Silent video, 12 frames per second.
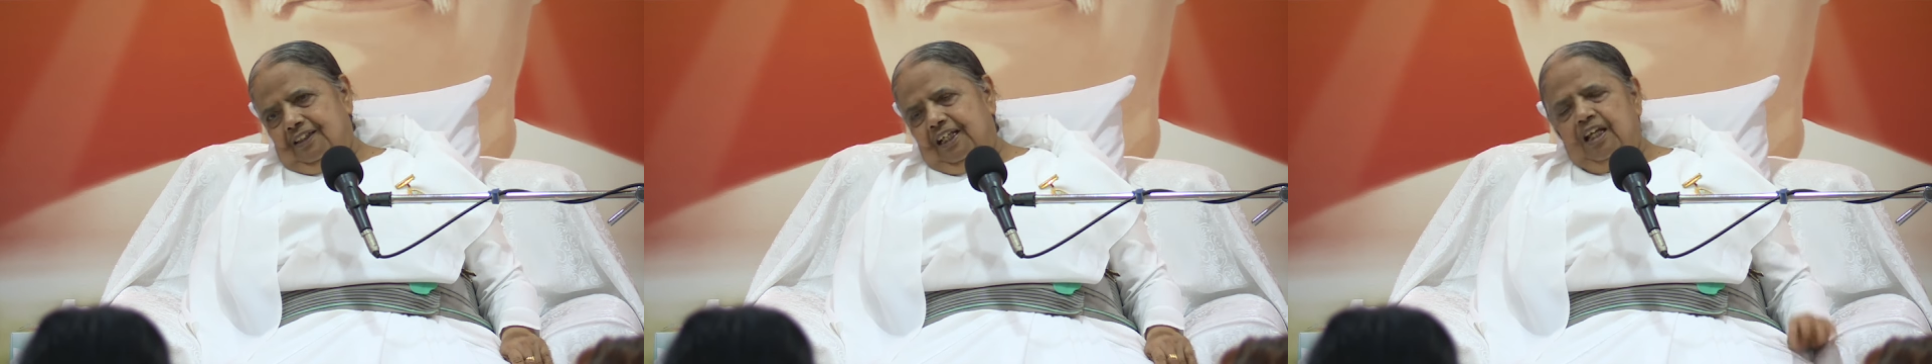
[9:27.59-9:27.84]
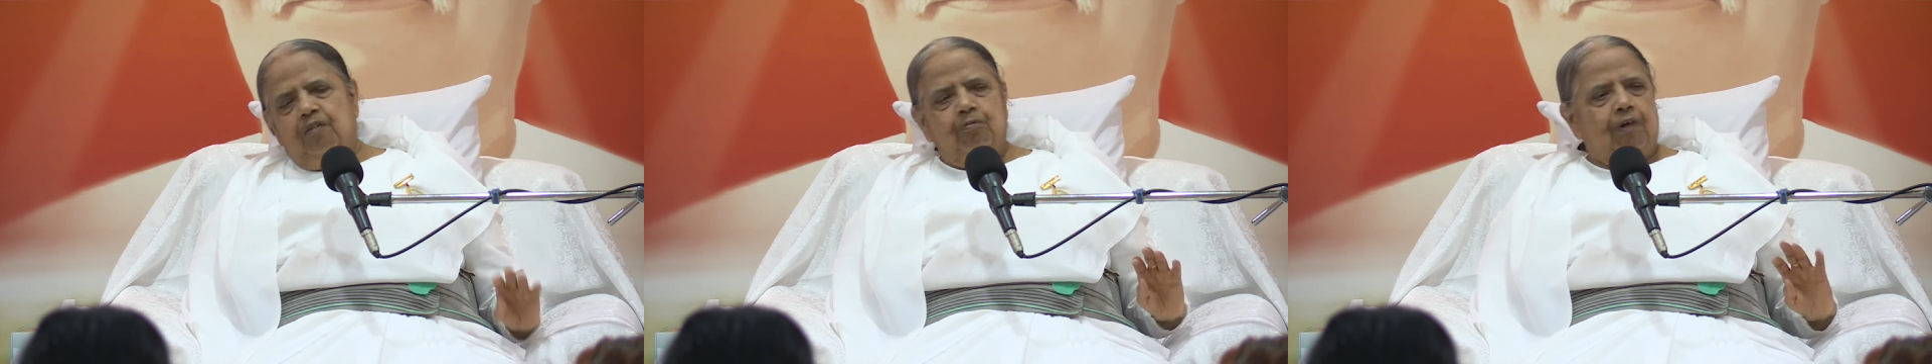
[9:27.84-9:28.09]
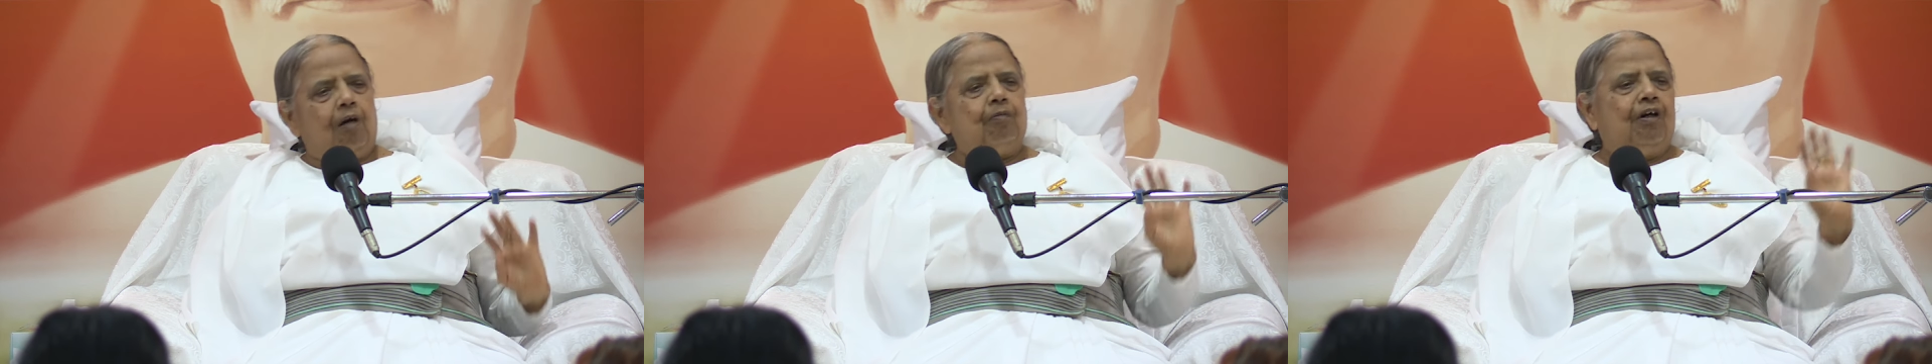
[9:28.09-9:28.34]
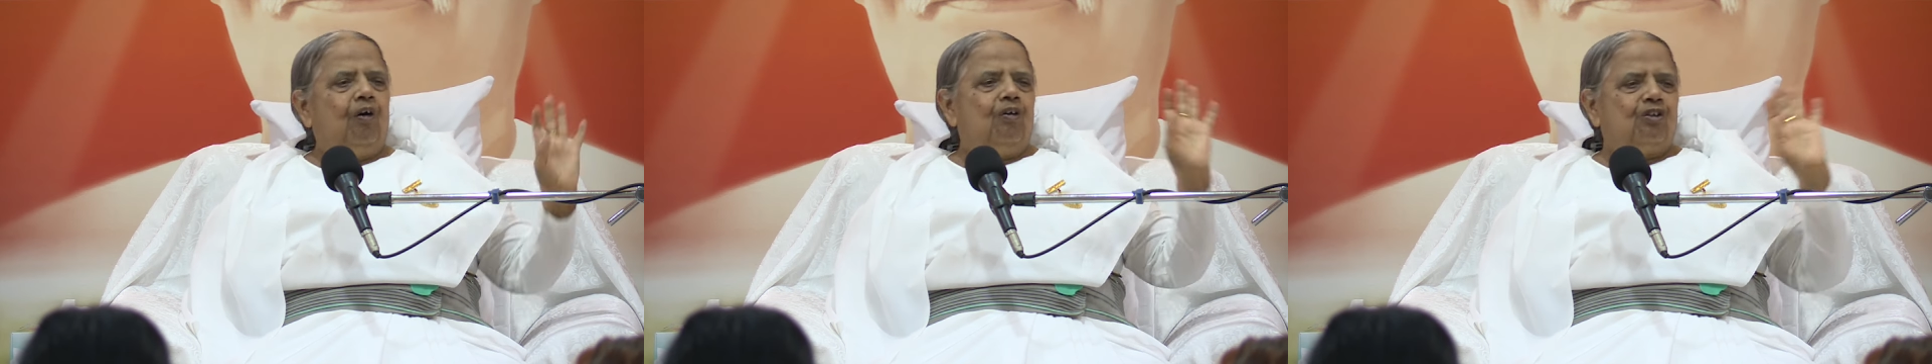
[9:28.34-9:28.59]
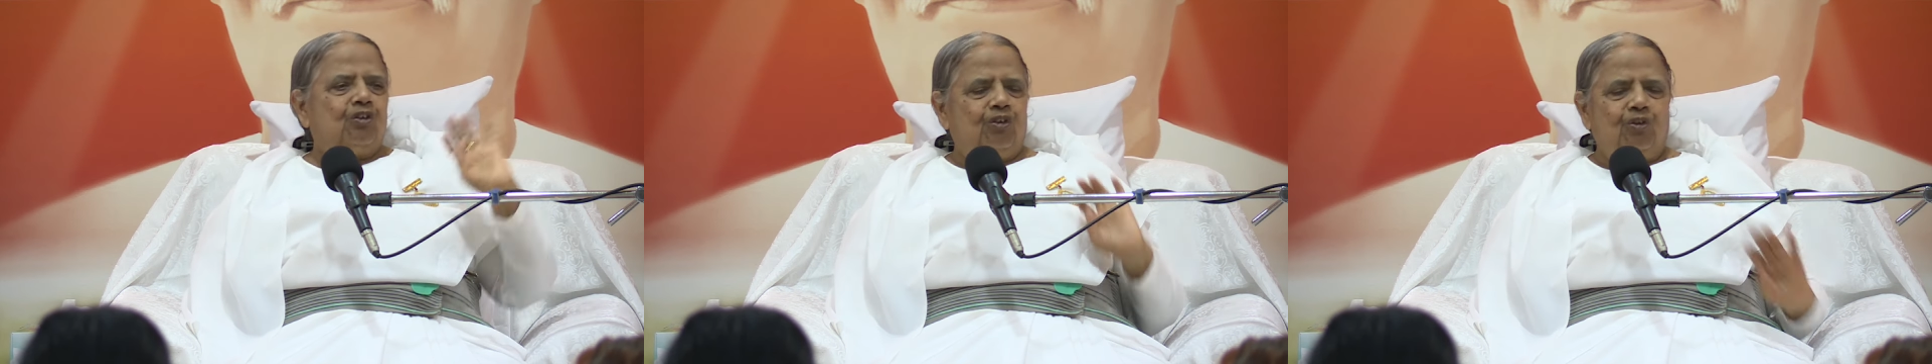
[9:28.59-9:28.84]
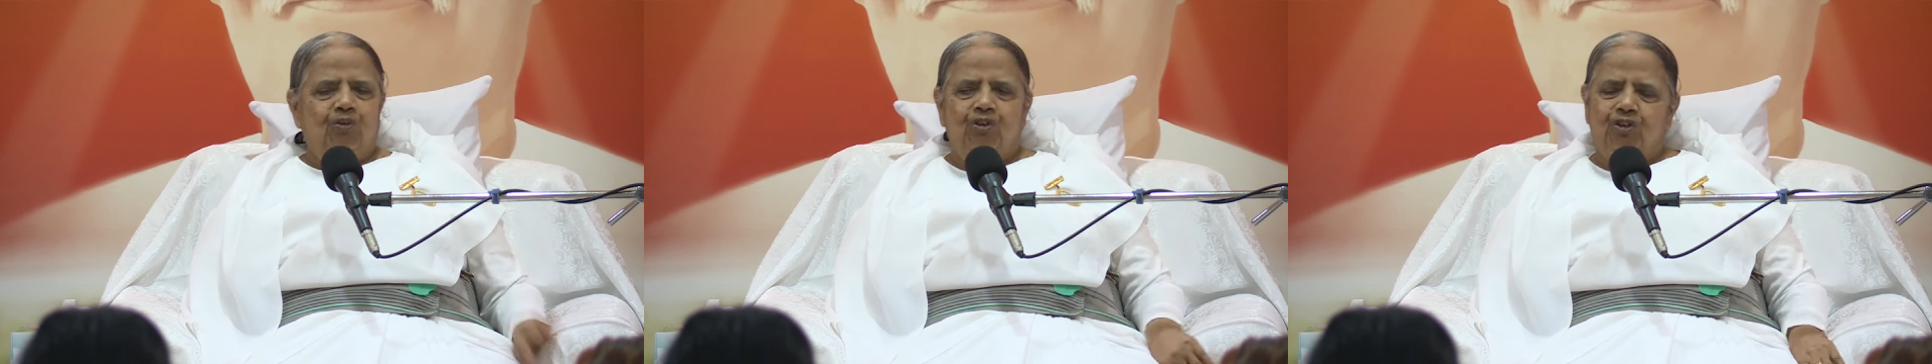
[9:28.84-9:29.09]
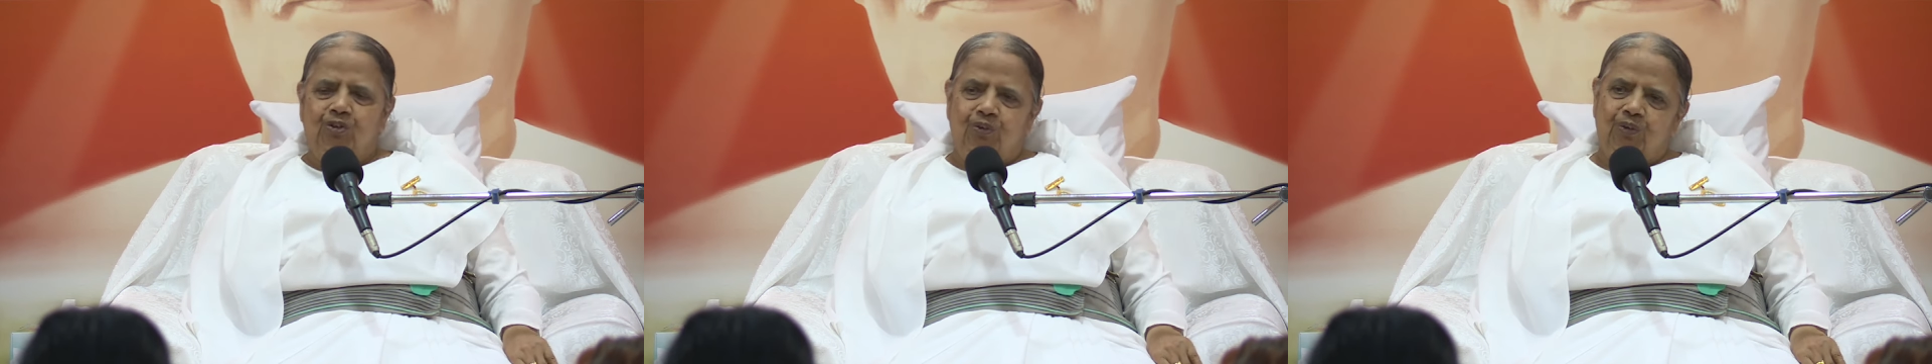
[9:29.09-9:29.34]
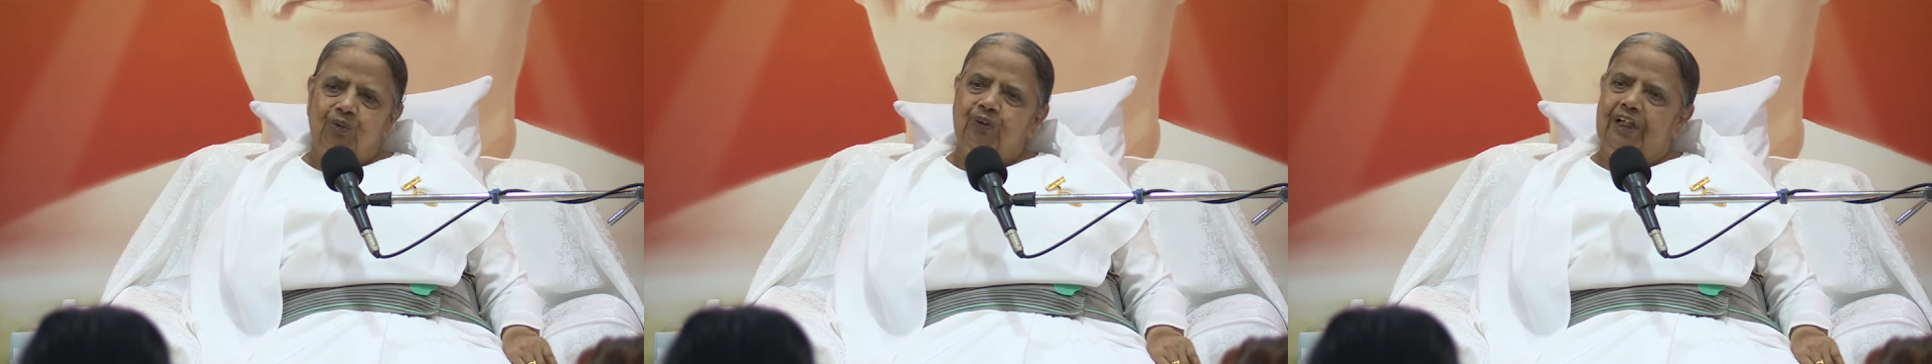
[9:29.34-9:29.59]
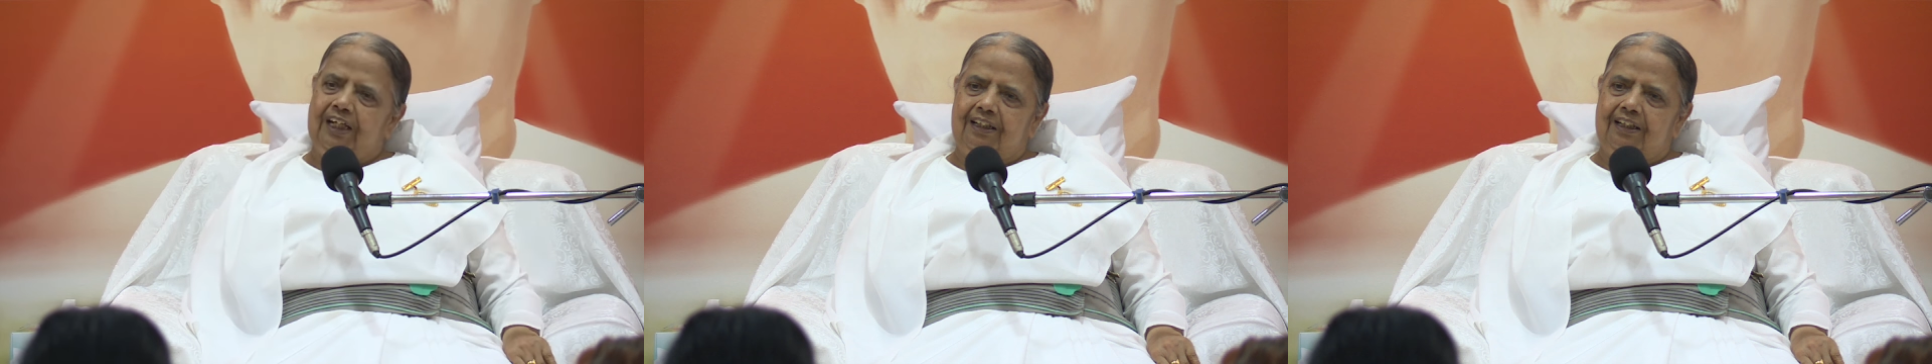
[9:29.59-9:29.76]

in Baba also used to do it.